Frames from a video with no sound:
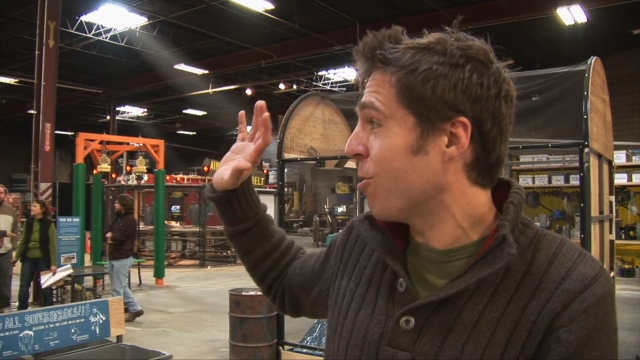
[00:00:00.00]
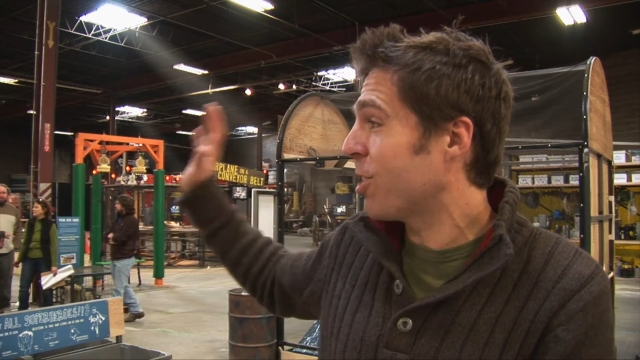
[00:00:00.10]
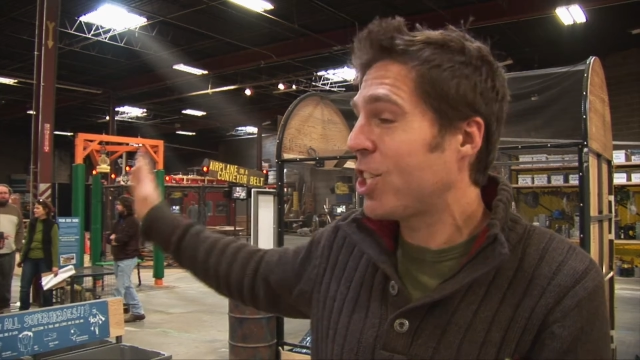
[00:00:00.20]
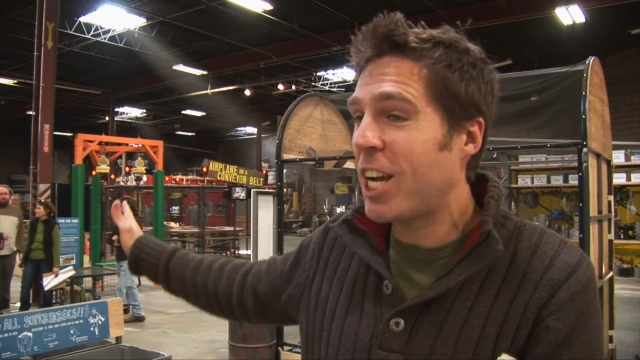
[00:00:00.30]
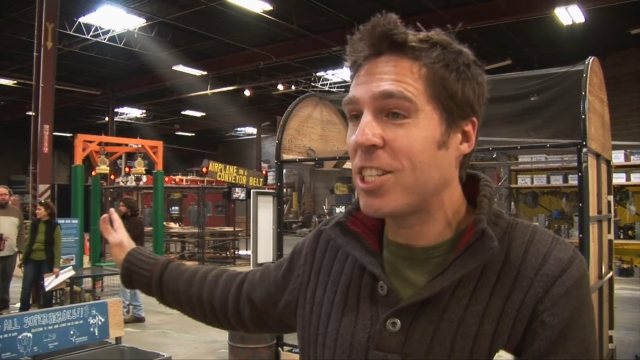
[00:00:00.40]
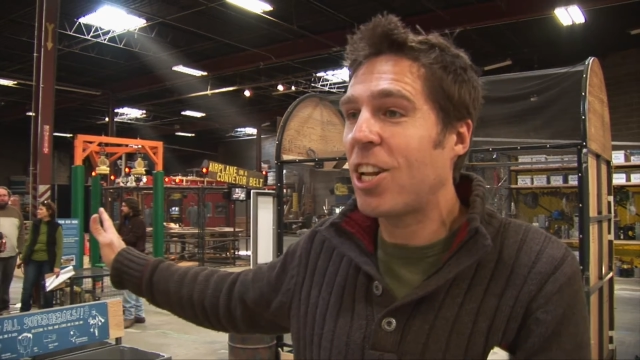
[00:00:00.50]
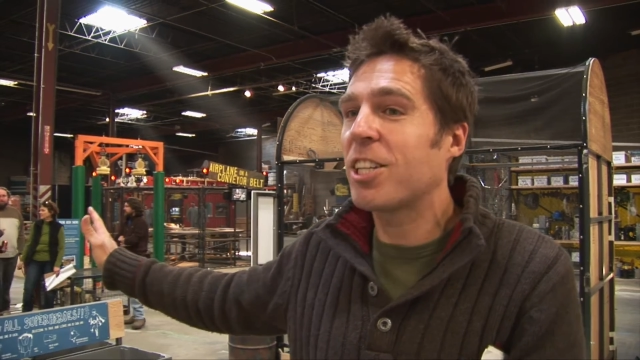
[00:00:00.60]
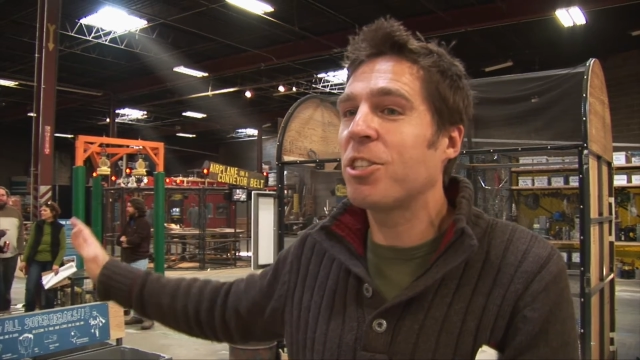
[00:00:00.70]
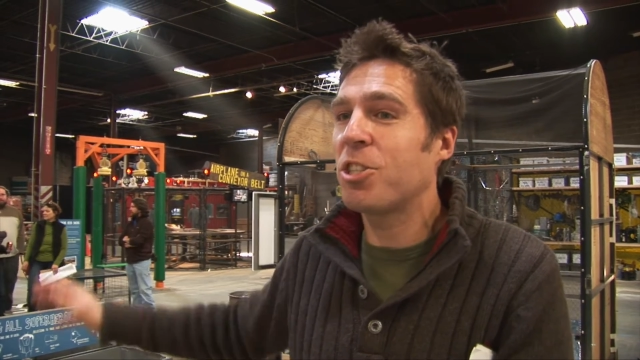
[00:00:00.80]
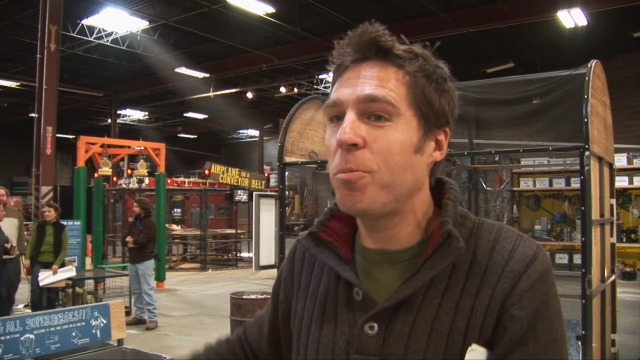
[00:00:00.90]
or the change like
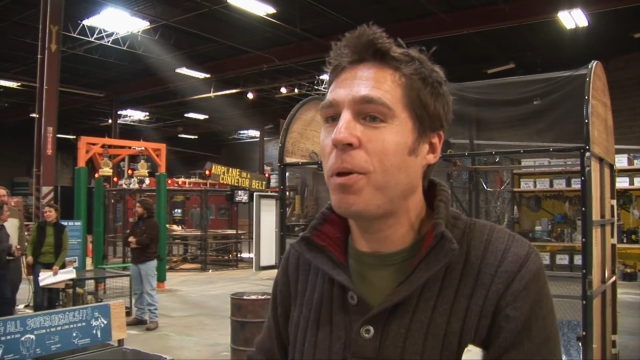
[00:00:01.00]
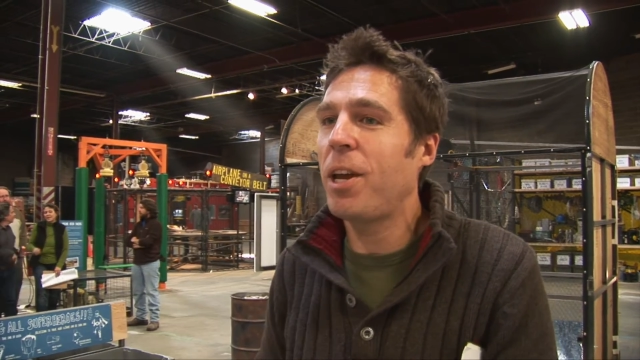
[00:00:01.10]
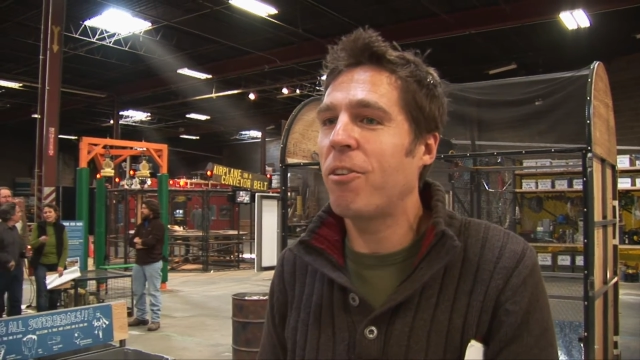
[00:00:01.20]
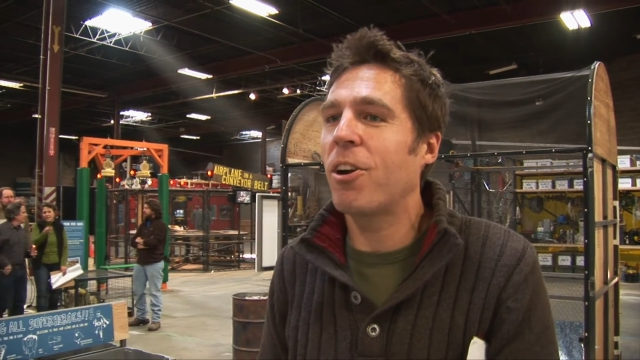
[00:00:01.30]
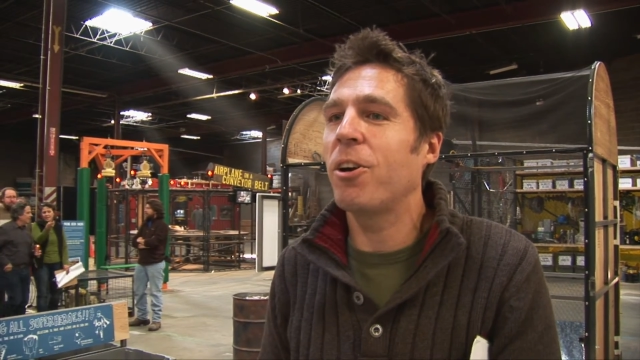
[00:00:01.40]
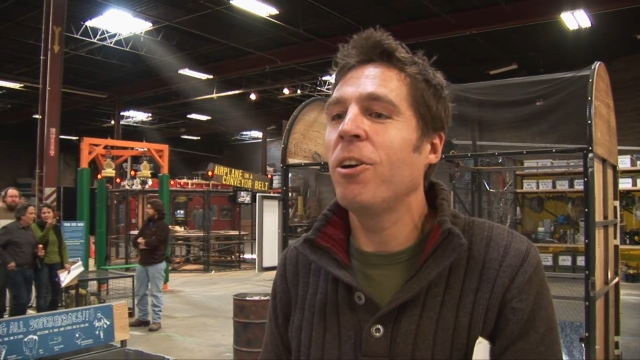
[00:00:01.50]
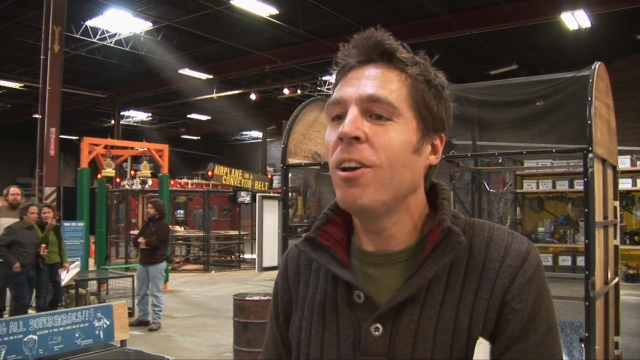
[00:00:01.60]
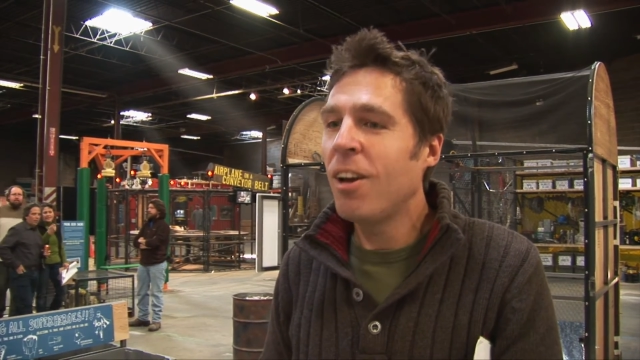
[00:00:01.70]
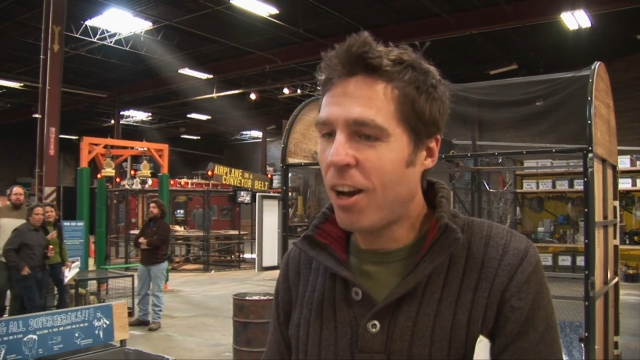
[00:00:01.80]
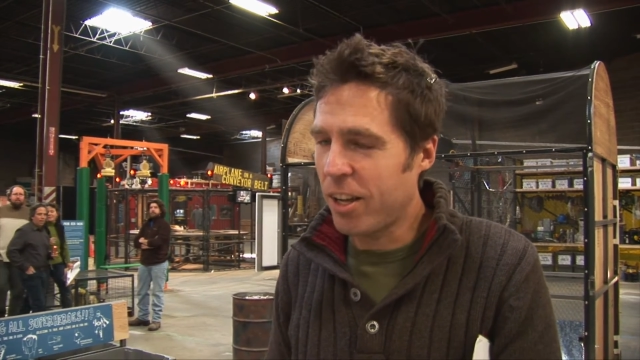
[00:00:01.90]
a superhero?
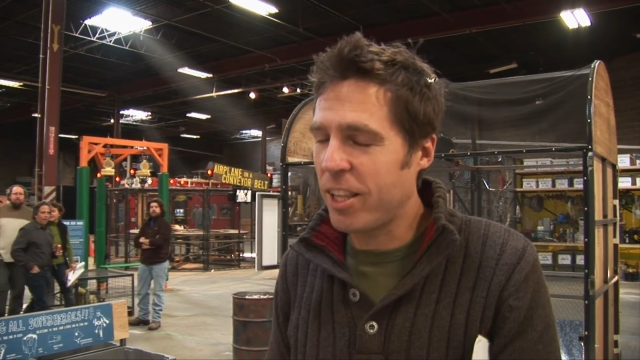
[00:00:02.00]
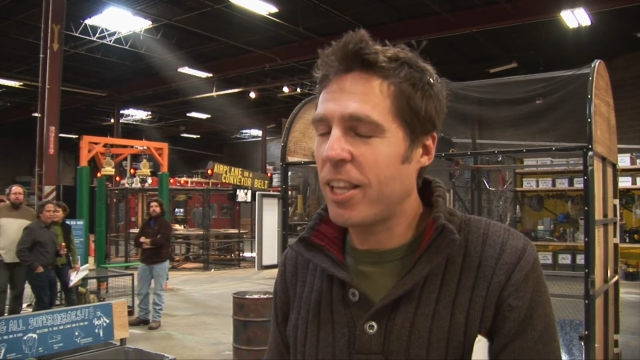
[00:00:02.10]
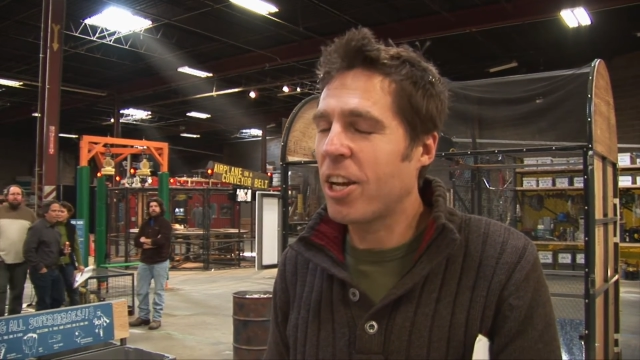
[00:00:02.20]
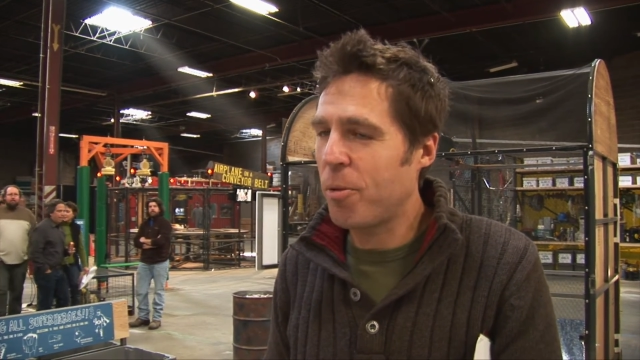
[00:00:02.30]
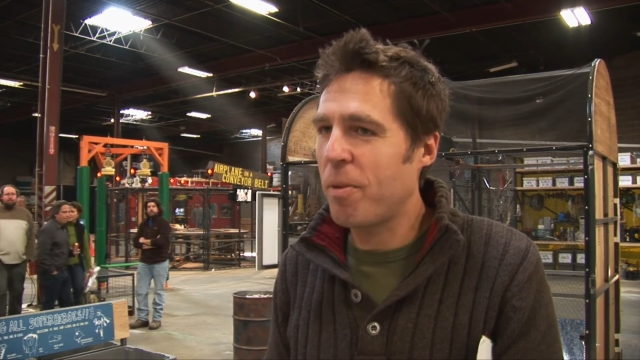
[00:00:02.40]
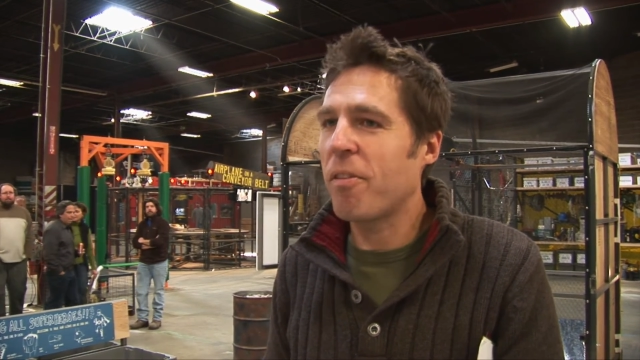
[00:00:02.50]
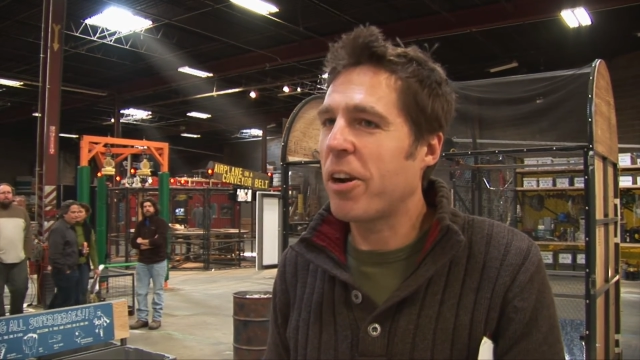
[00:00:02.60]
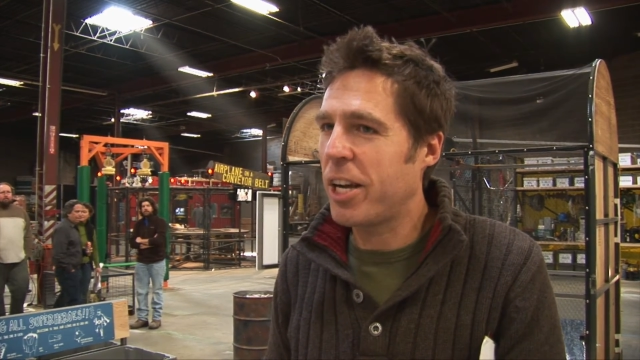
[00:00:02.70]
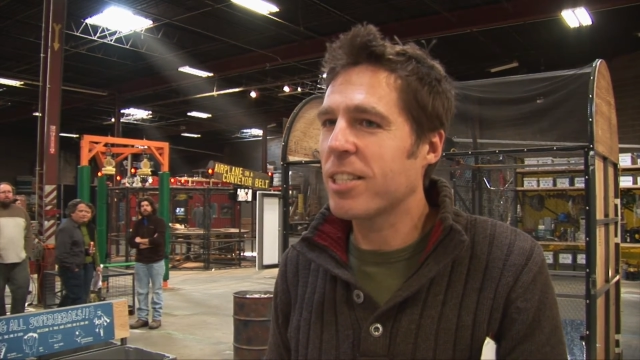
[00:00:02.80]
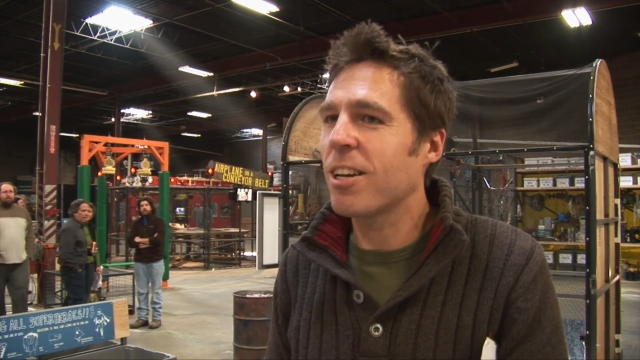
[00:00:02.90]
I think they're going to be
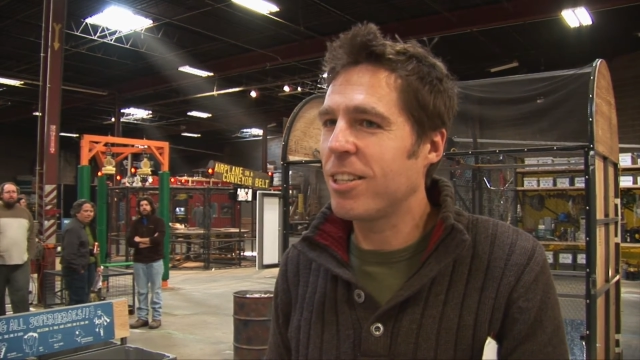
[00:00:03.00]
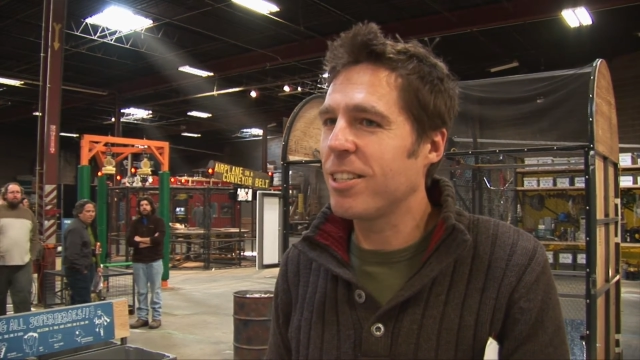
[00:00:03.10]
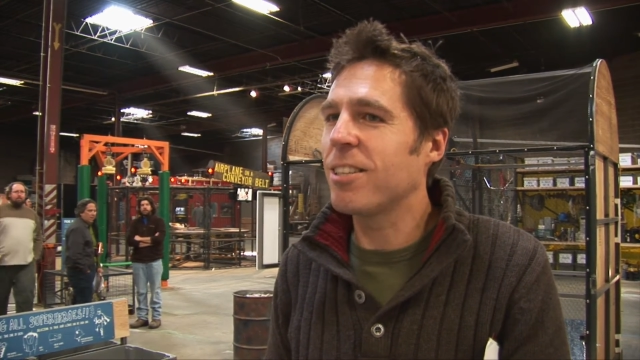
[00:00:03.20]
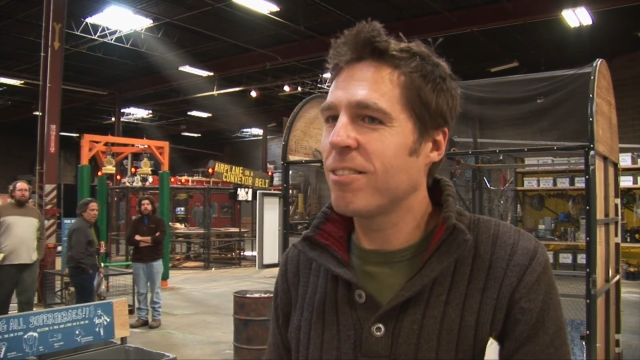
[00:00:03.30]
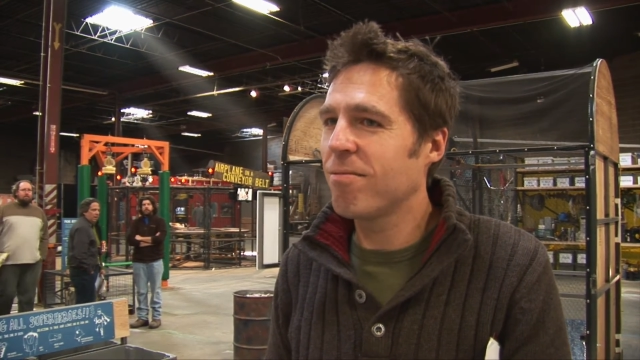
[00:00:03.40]
very excited.